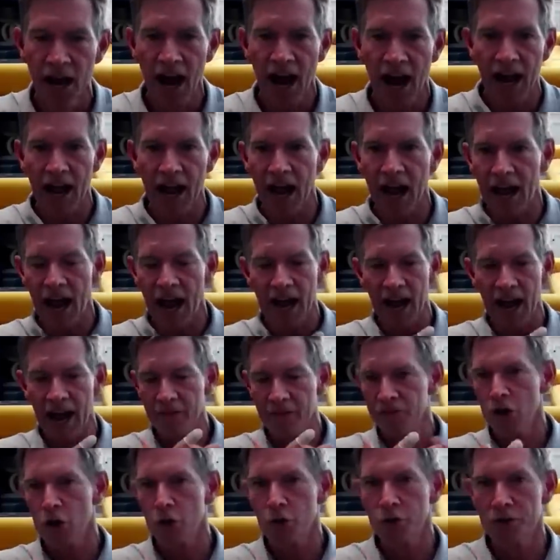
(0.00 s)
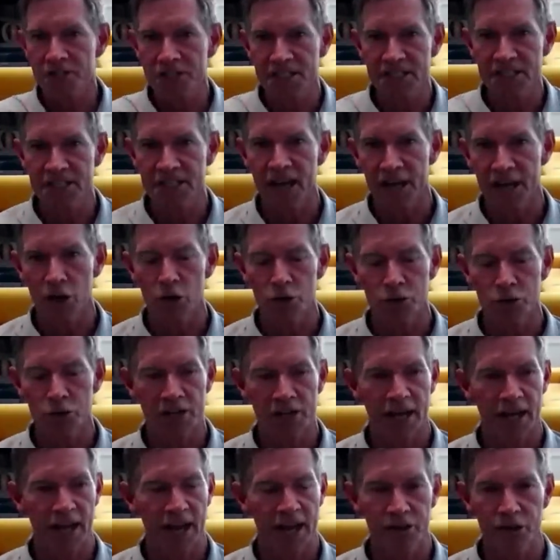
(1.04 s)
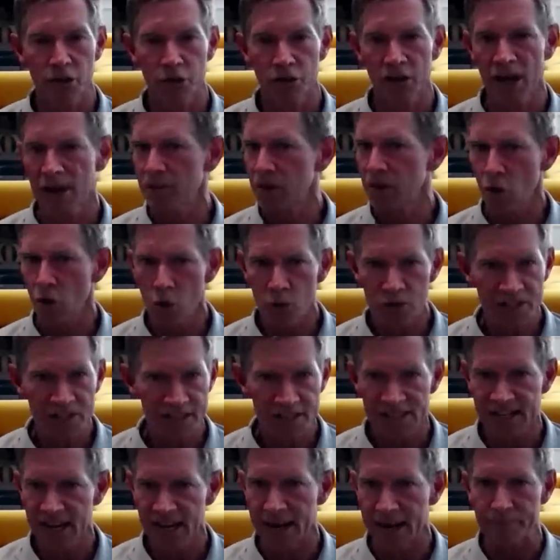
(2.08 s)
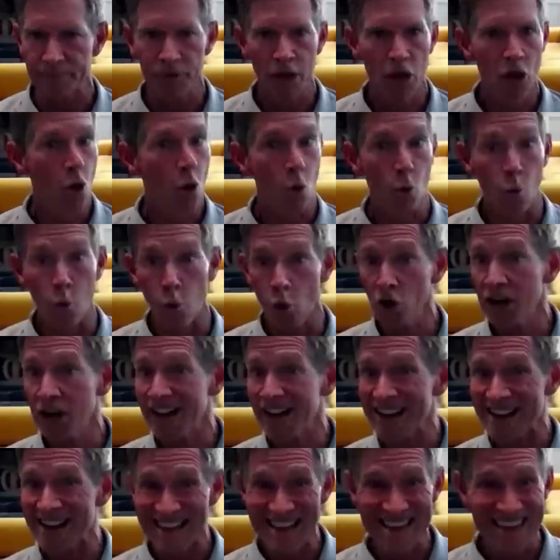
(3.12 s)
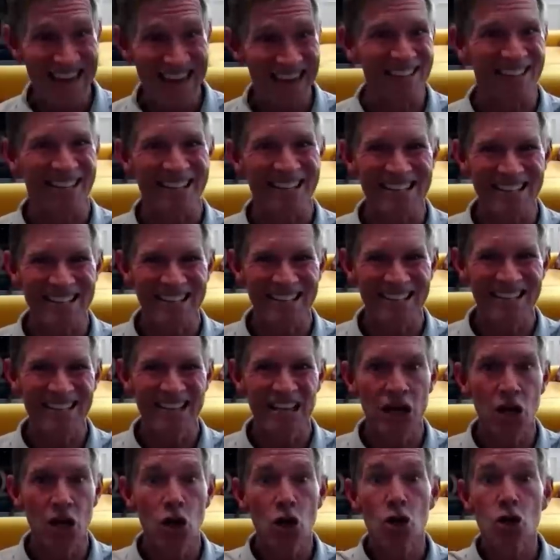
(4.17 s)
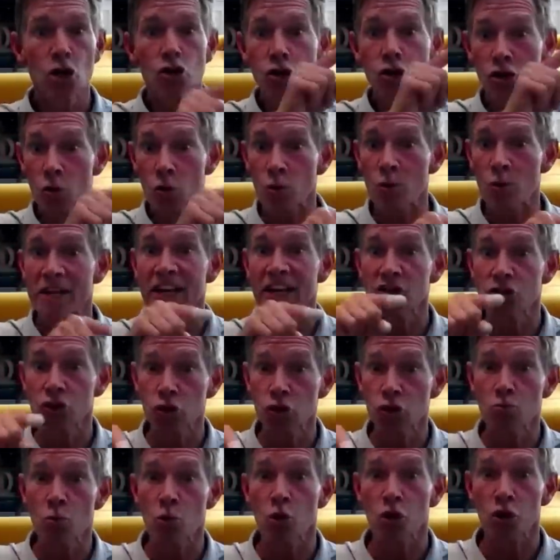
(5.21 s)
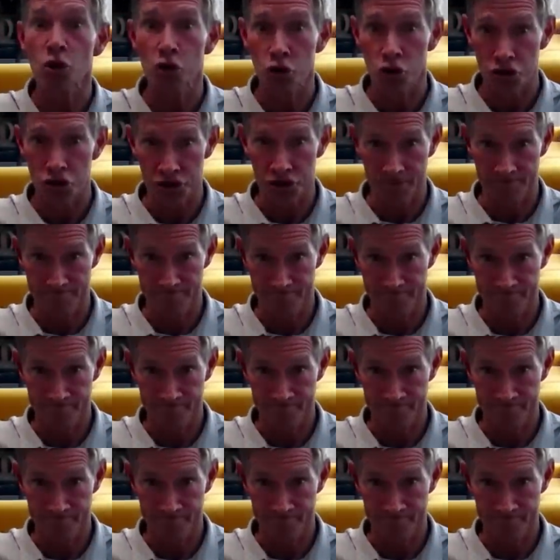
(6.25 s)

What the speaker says: I've known the CIOs at Notre Dame, and they're always the same. We're going to kill it so that we can do more good.